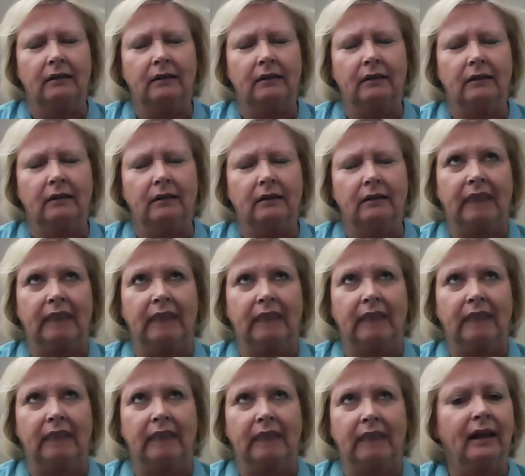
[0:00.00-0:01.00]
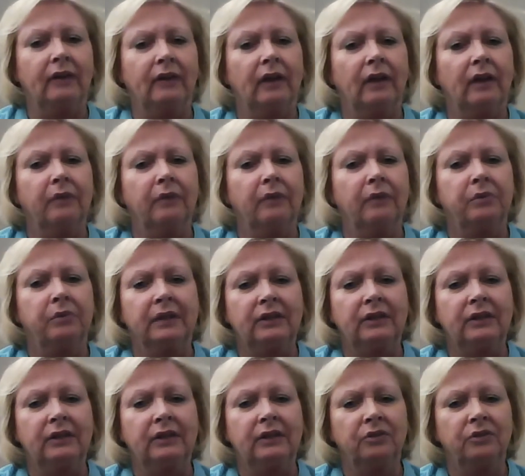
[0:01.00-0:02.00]
I really don't
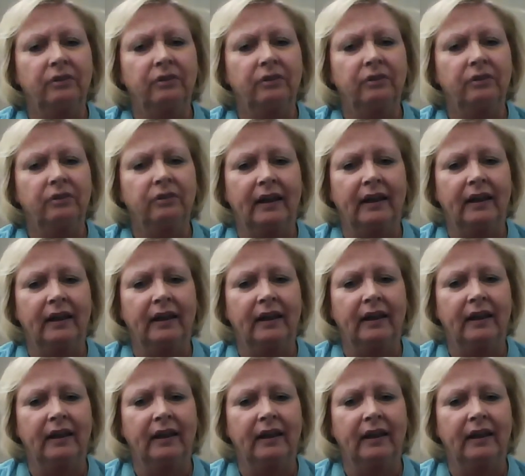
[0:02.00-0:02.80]
define it.